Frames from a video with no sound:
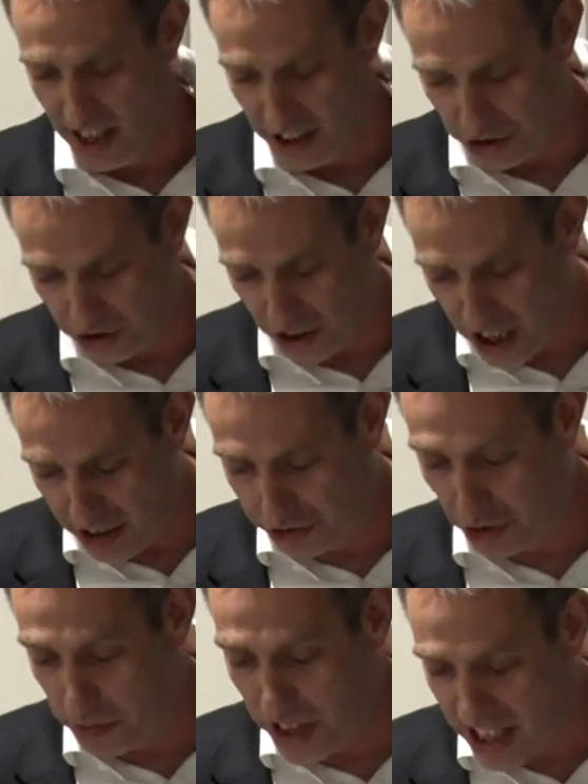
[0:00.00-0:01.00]
derived
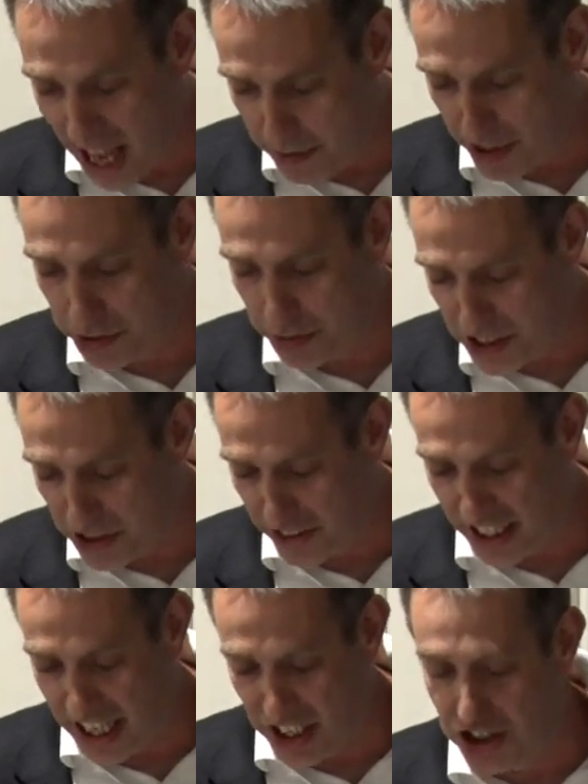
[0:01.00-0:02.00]
from dynamic
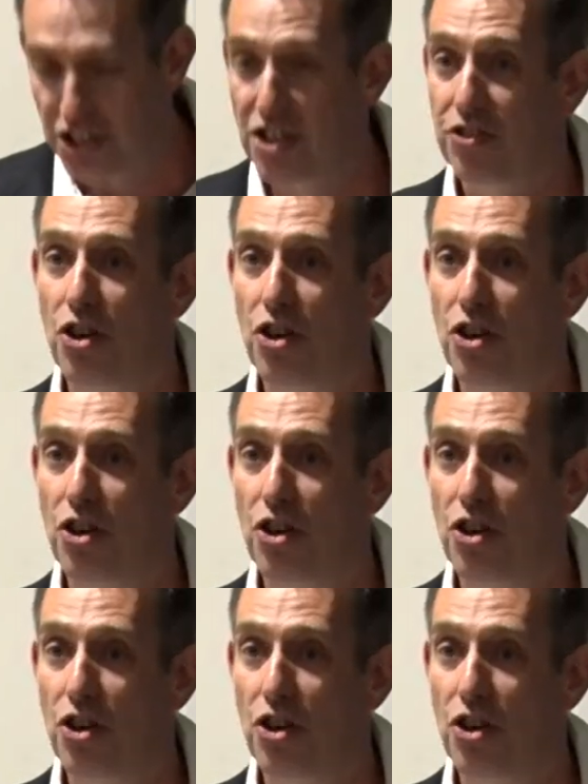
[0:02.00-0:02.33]
specifications of